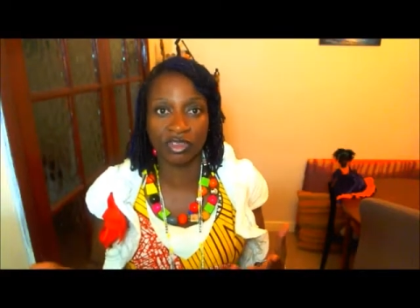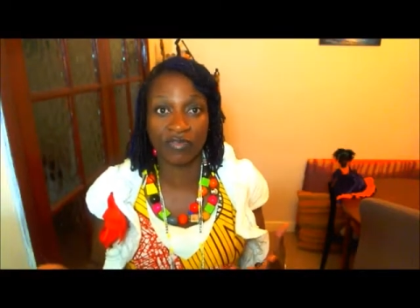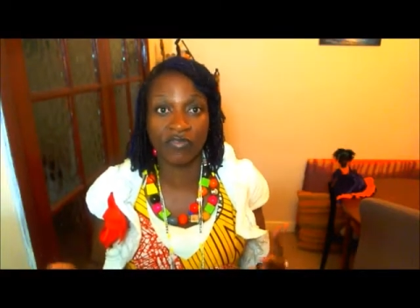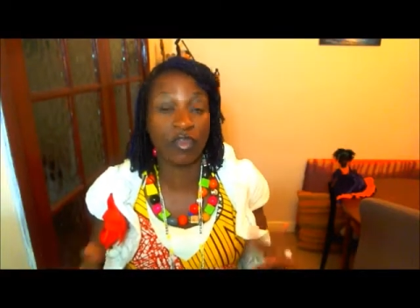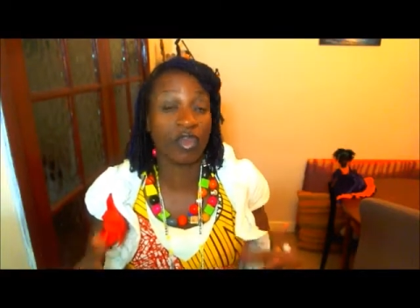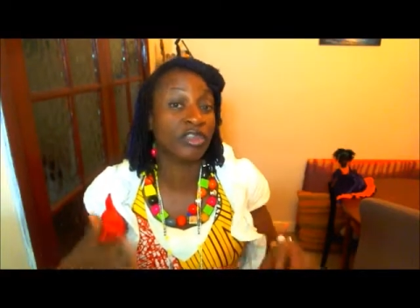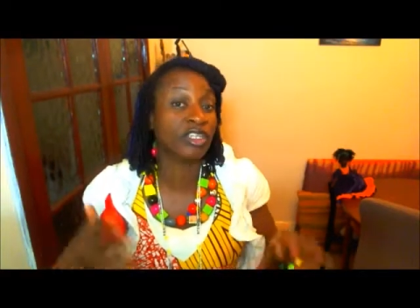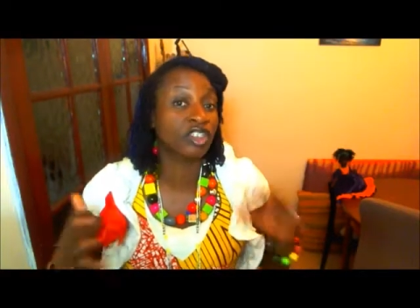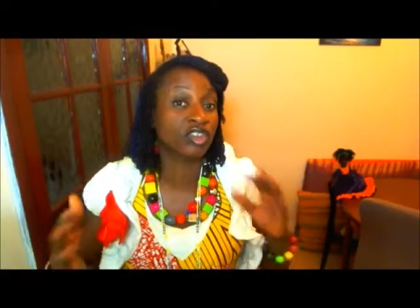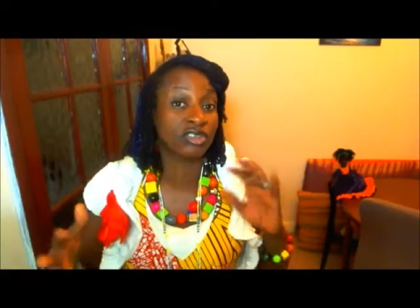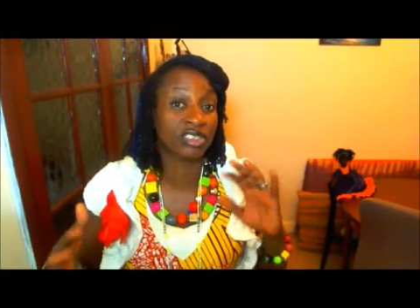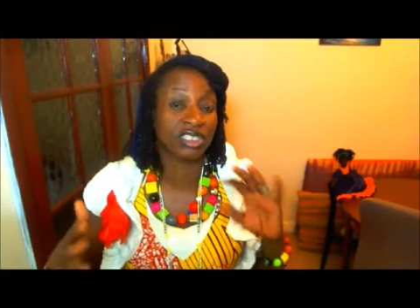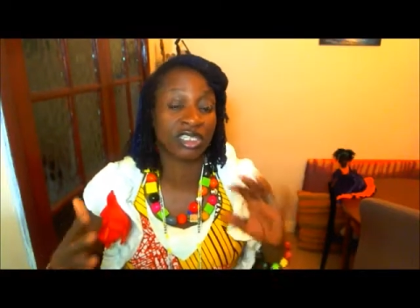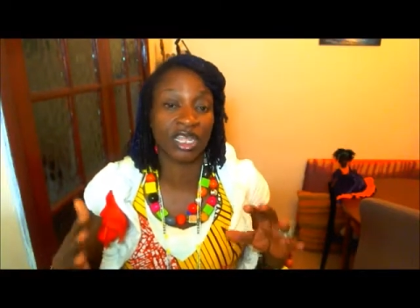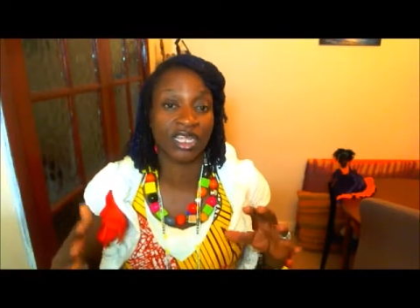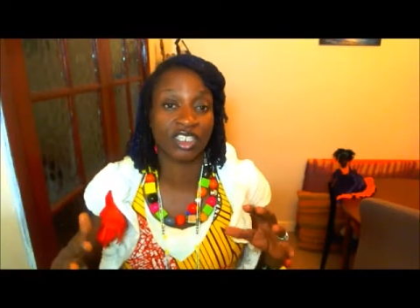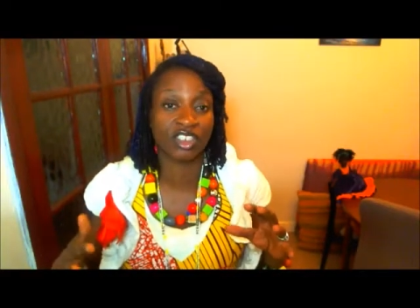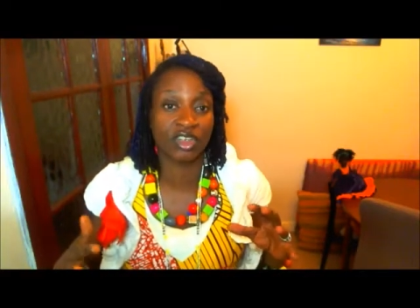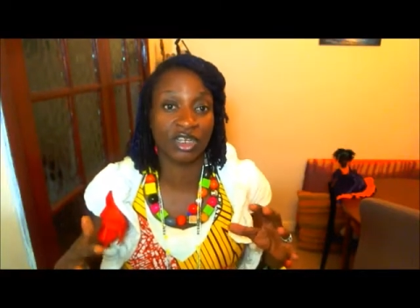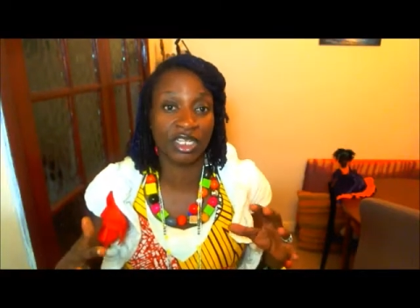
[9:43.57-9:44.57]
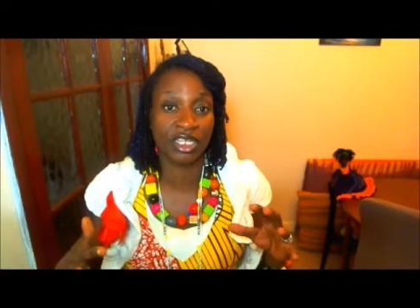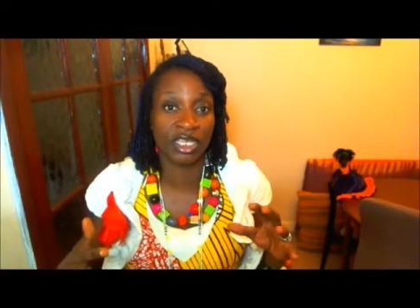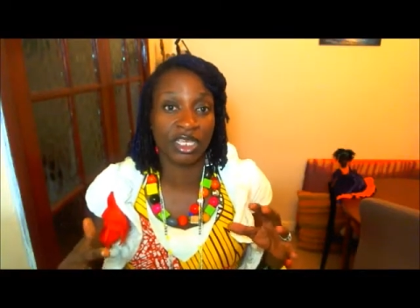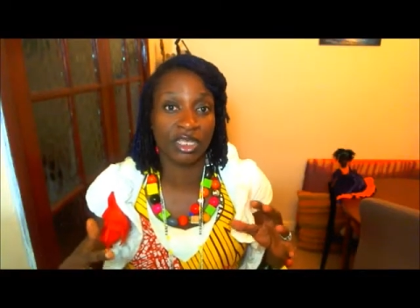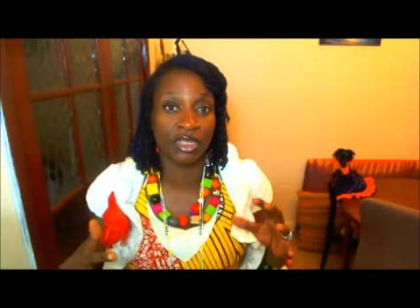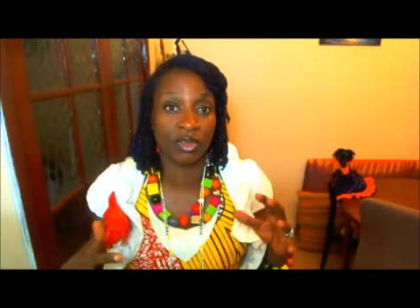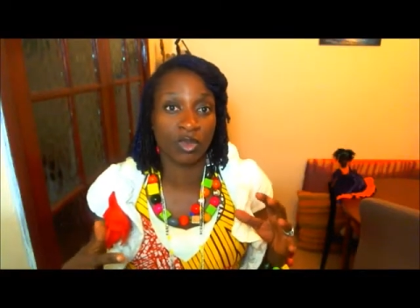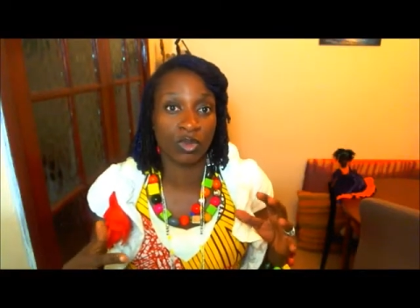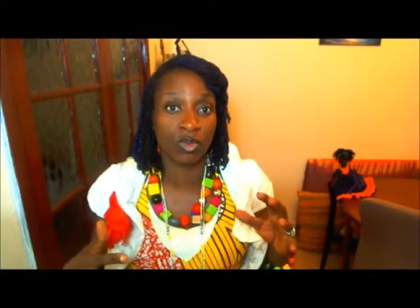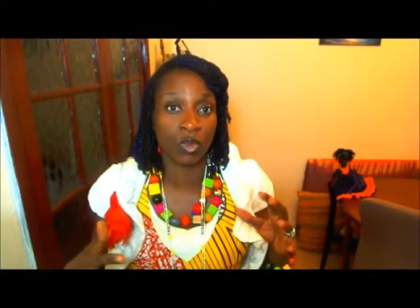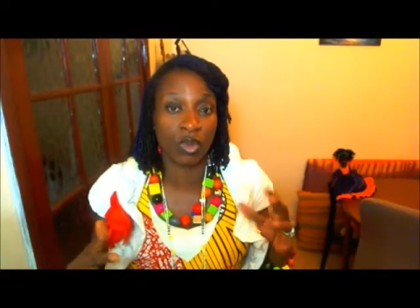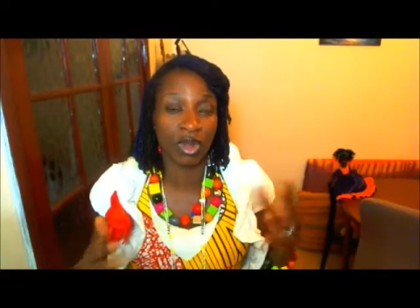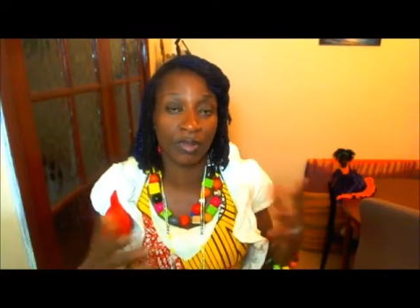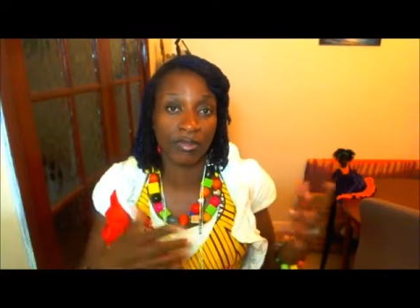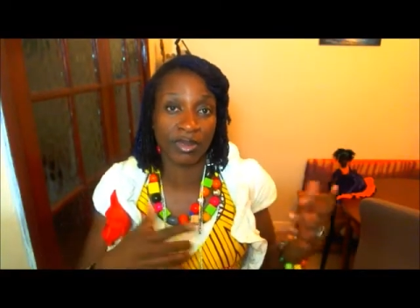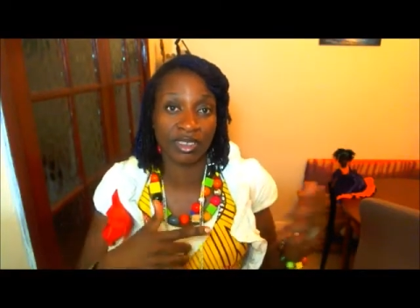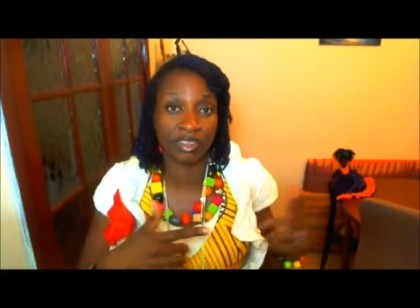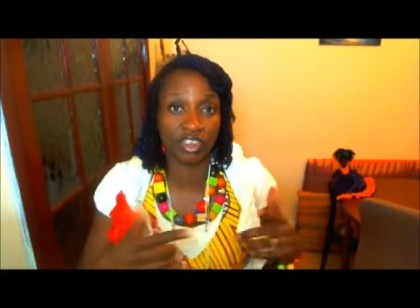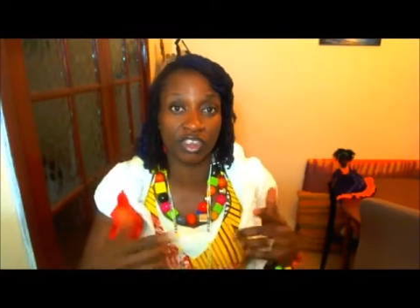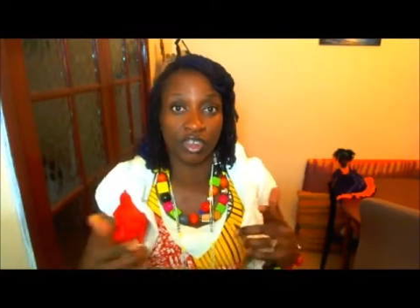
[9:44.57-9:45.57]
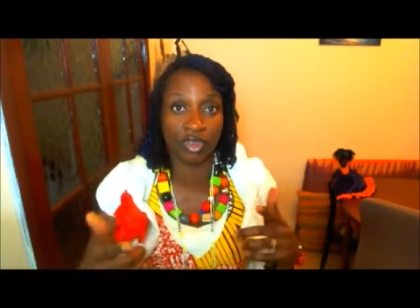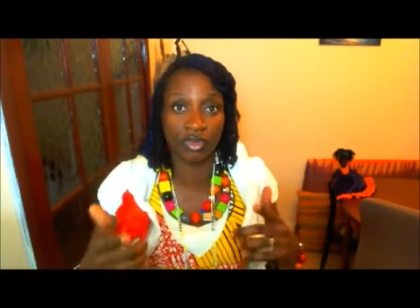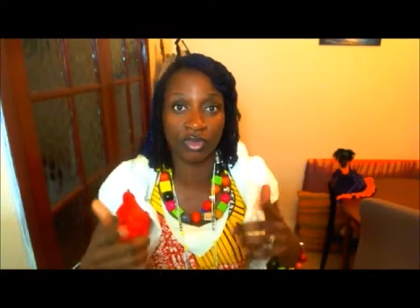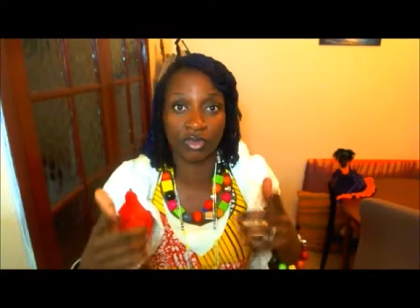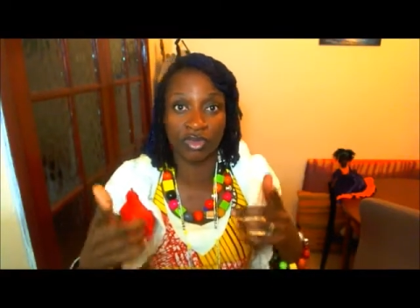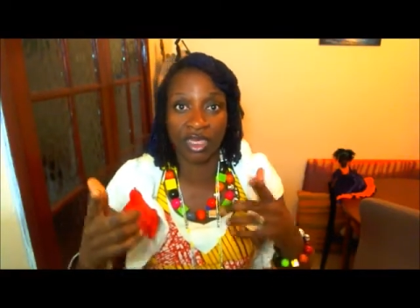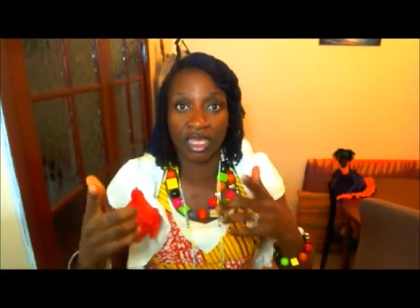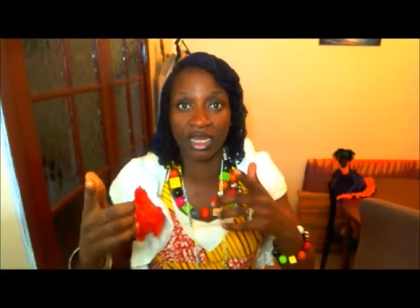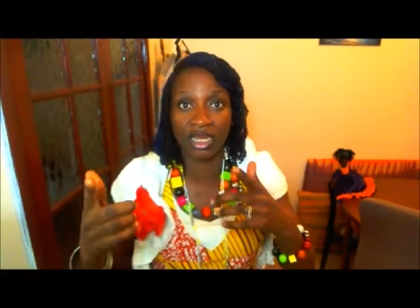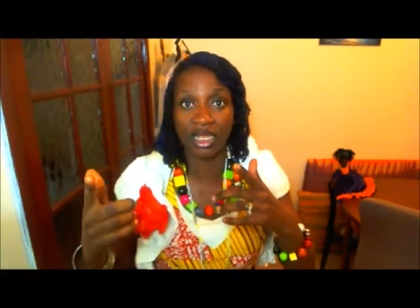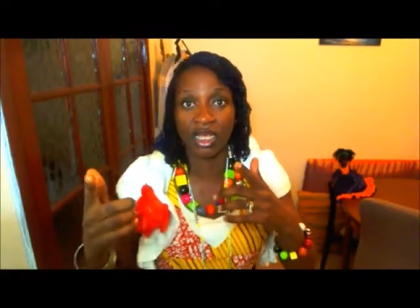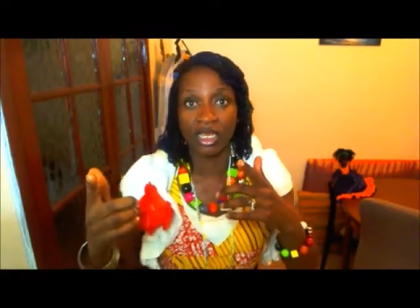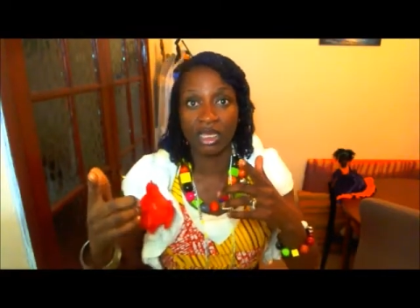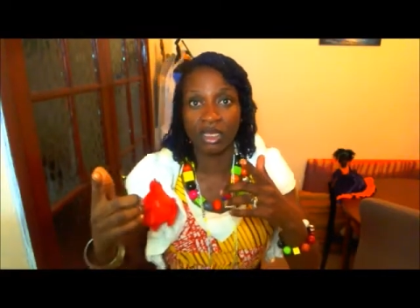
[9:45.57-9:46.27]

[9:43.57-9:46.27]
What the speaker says: So if you're interested actually in what I'm about to show you, then